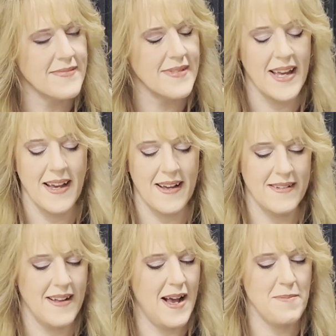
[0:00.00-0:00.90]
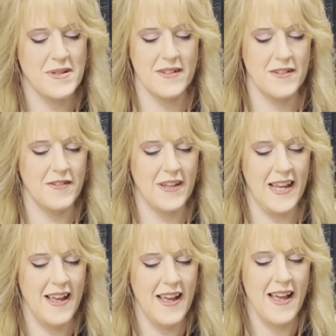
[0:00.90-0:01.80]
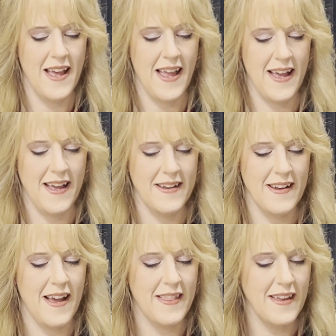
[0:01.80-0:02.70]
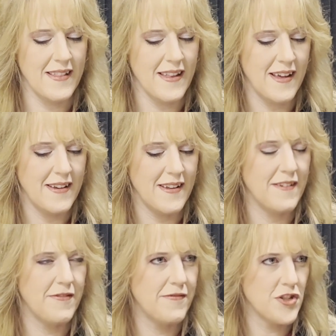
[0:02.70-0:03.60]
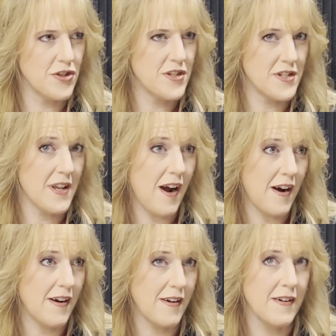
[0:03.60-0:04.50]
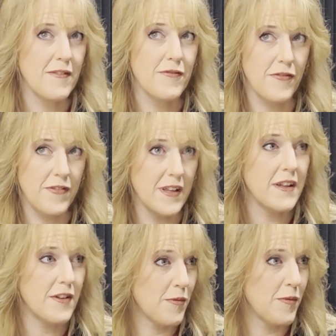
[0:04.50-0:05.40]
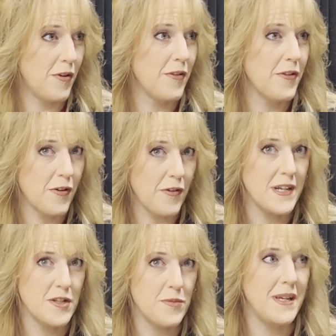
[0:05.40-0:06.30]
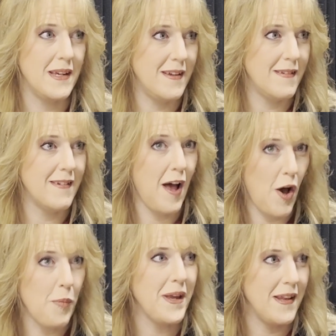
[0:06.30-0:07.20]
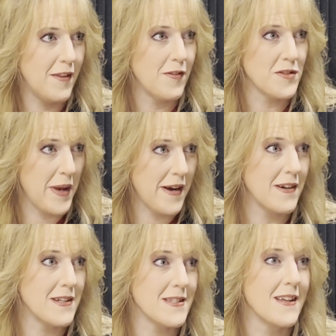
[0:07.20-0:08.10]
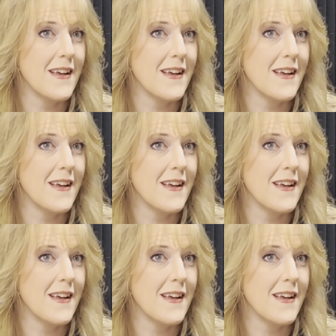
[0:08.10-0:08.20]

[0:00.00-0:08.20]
Yeah, absolutely. And I think that if churches are fulfilling their role, they're going to be helping those parents